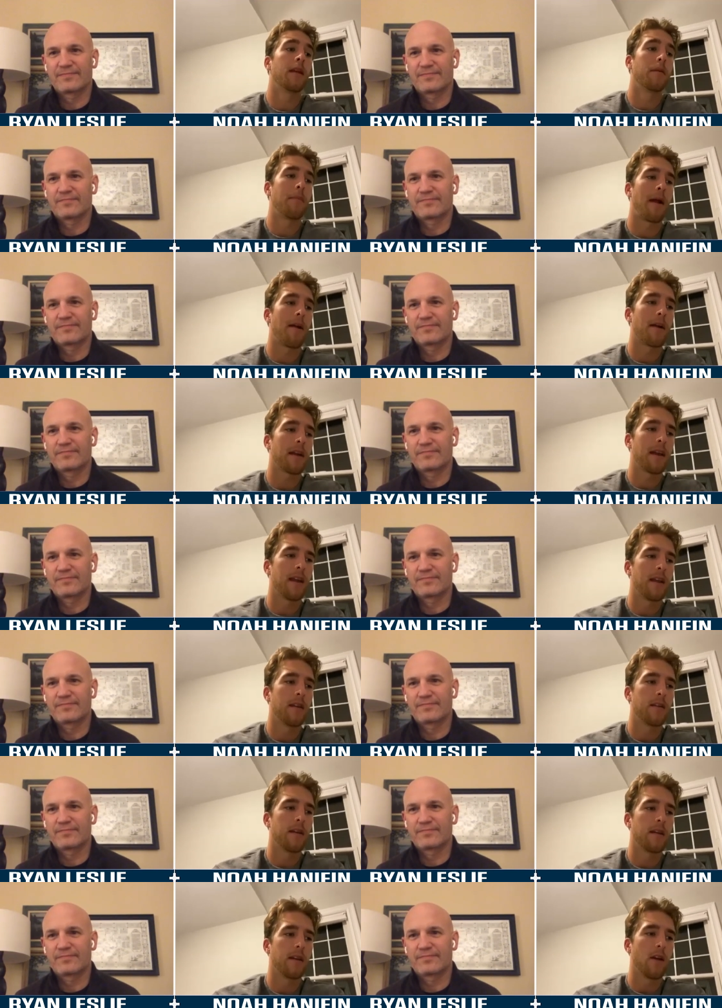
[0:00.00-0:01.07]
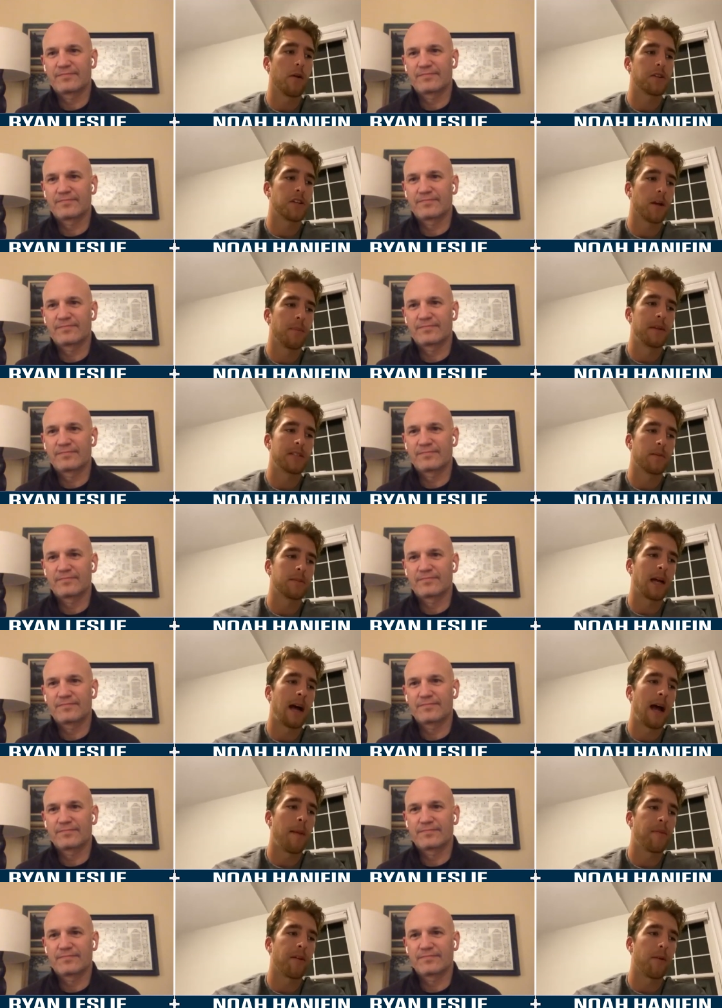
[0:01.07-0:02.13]
Speaker 1: American, you know, it took me some
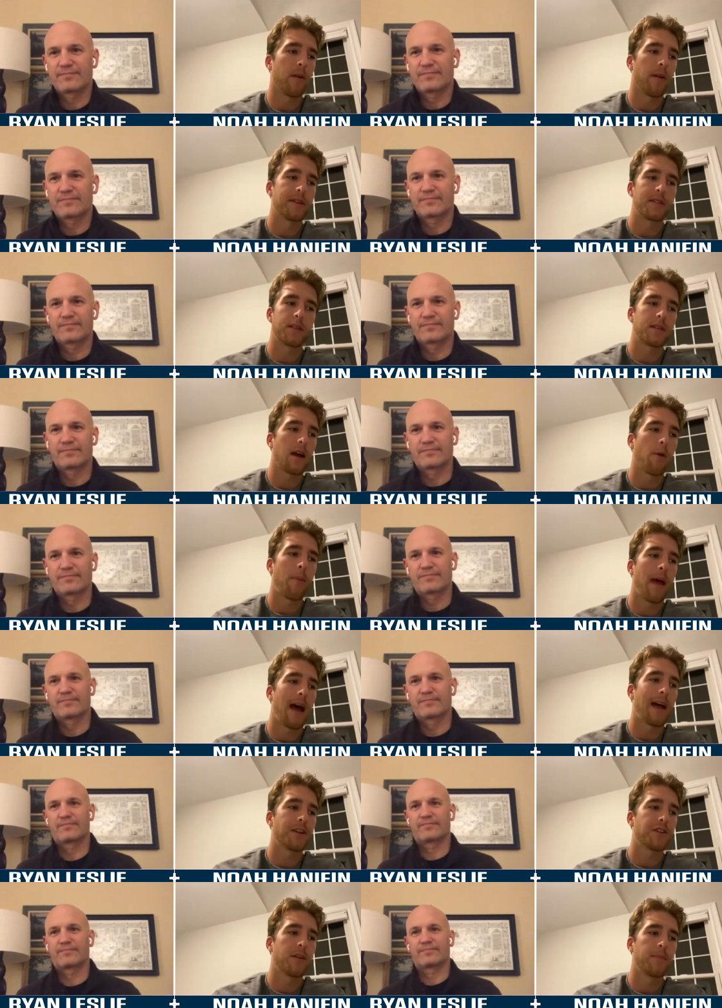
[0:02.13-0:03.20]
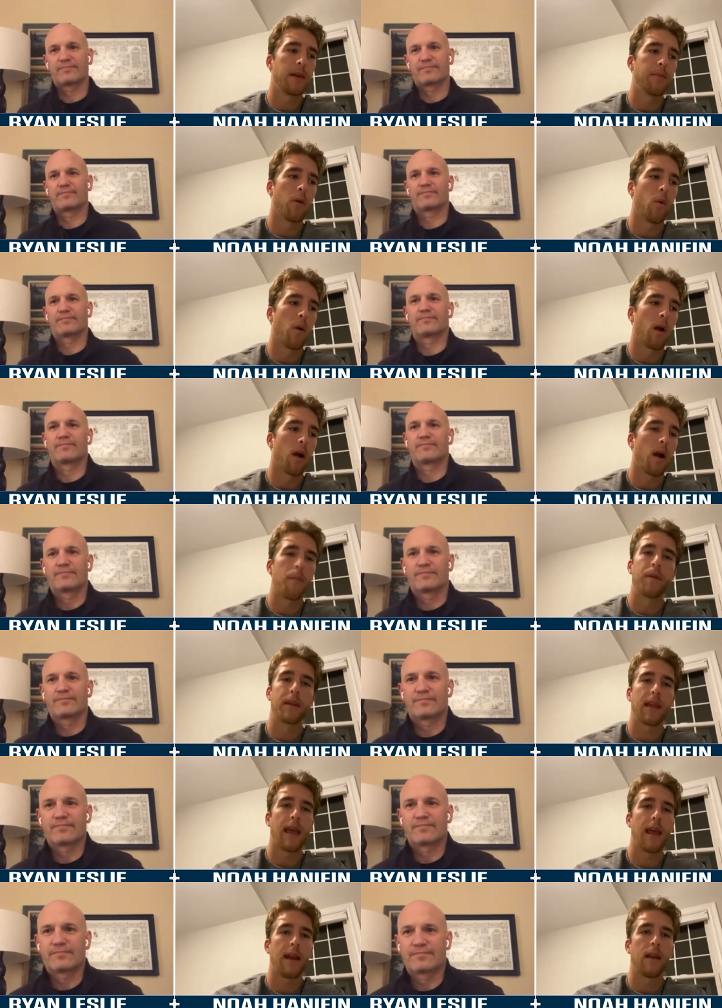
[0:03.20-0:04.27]
time to realize just how passionate people were up in
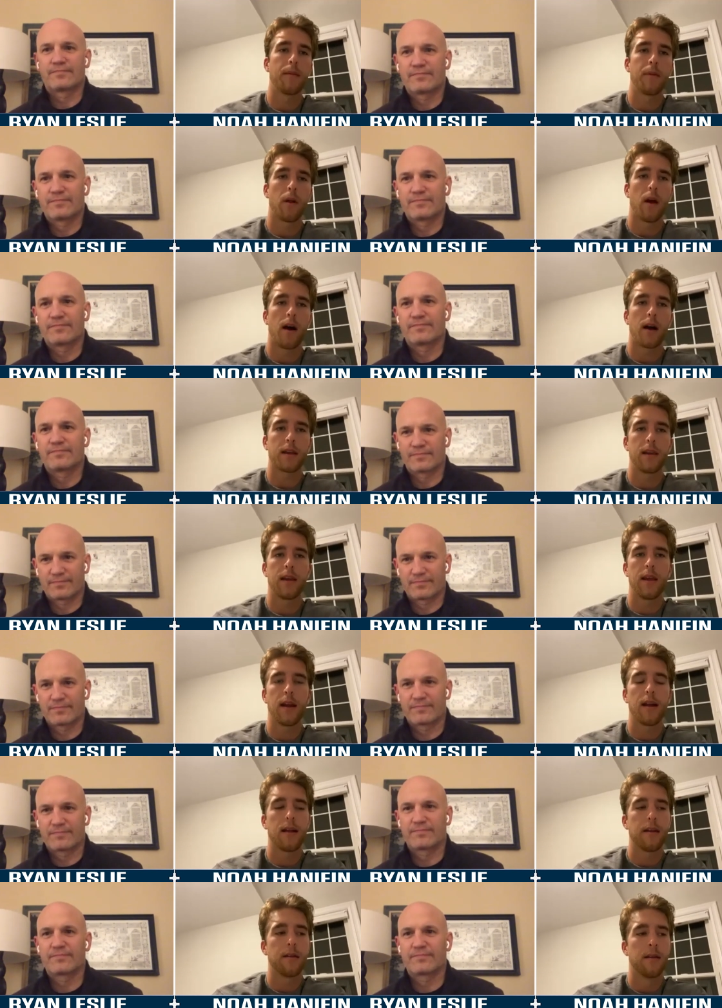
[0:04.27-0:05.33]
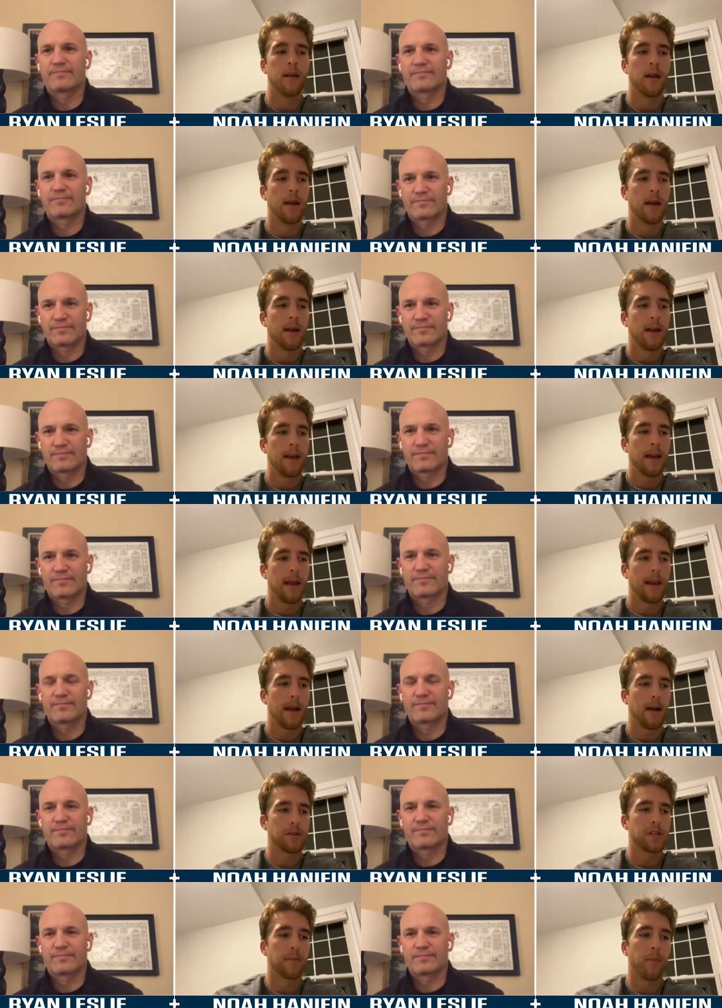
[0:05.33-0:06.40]
Canada about hockey here and and
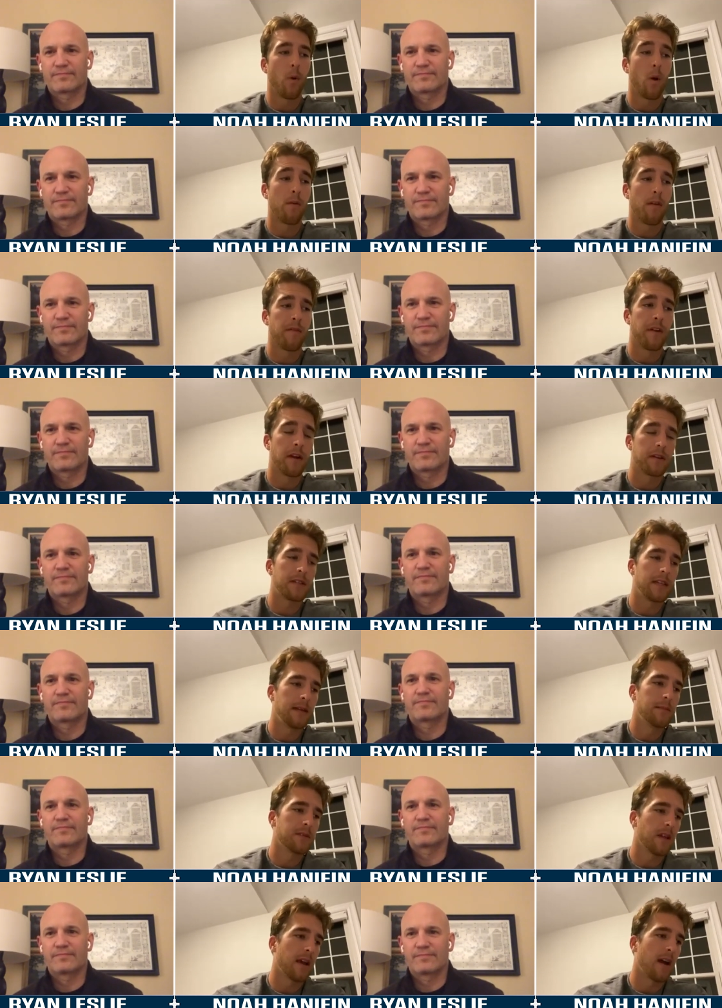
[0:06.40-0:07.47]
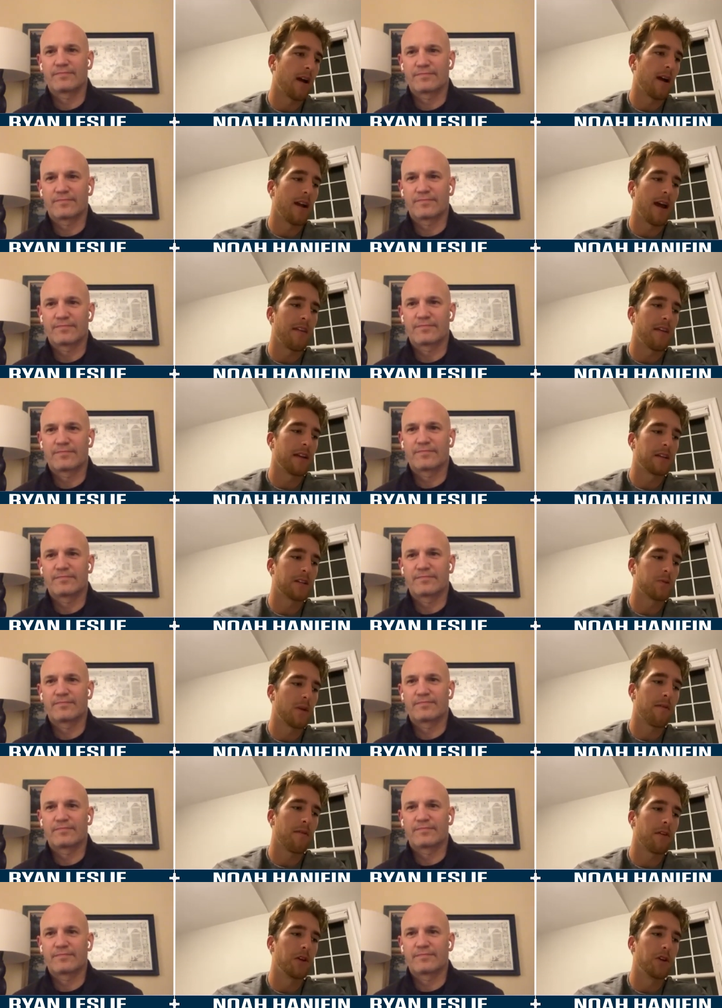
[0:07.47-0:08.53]
how supportive of their teams they are. And I think just
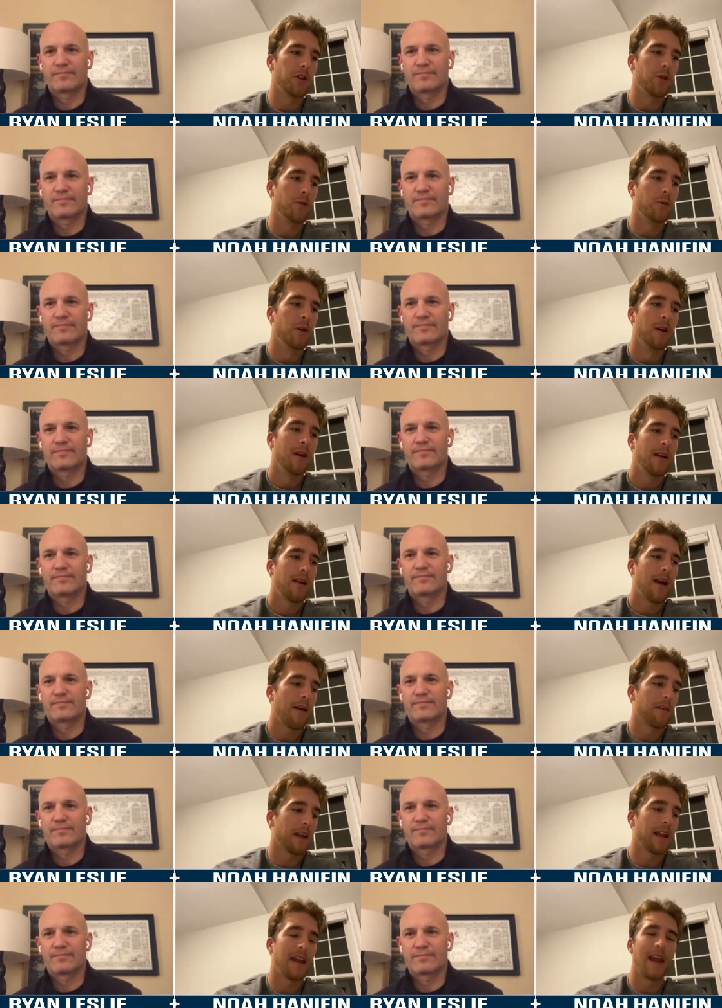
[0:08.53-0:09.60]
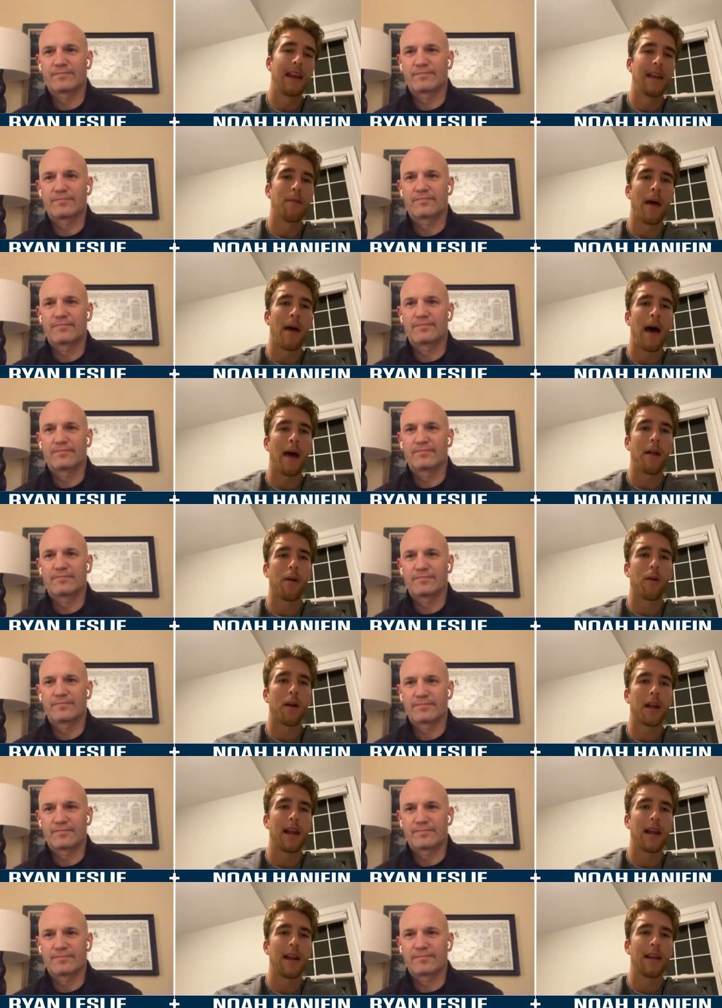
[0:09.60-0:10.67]
whenever you do have a Canadian battle or a
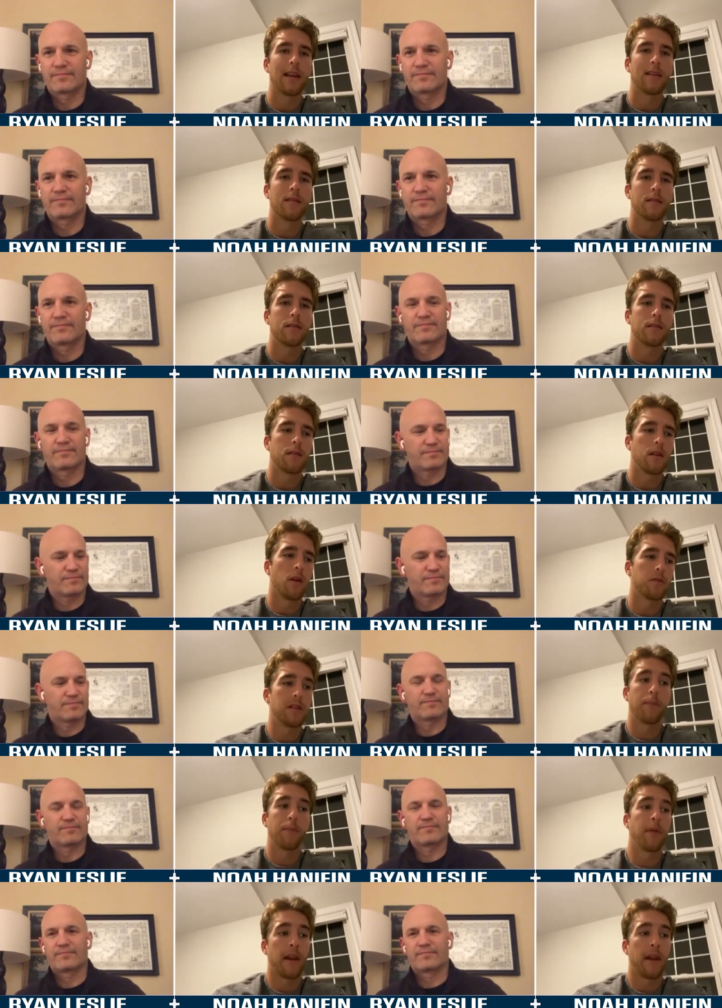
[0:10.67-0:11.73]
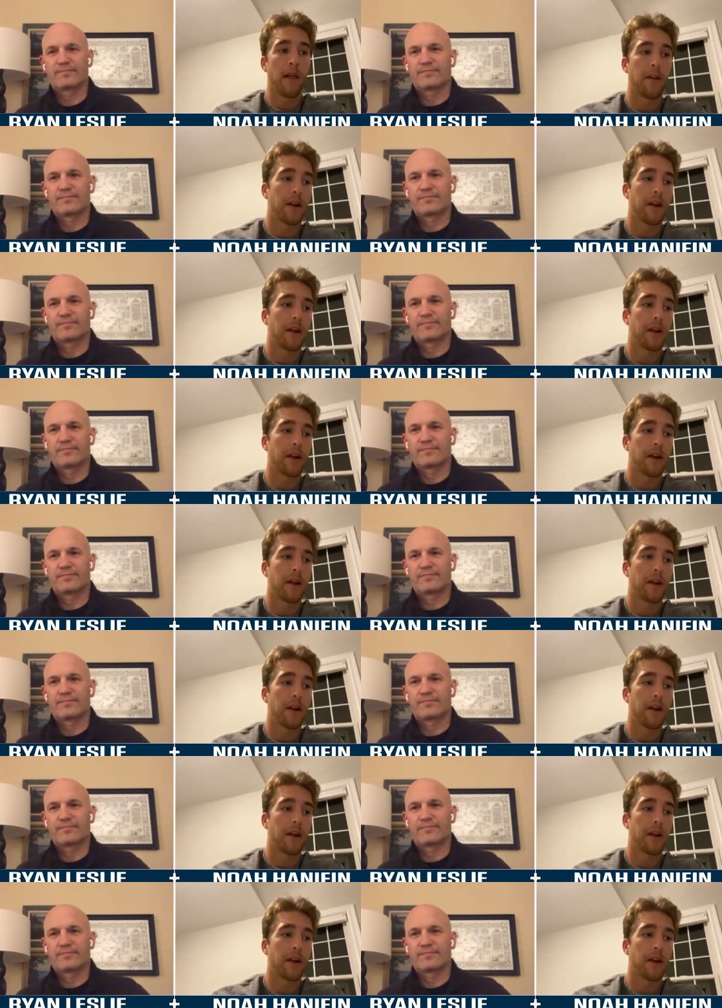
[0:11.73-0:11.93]
Canadian, you know, team play another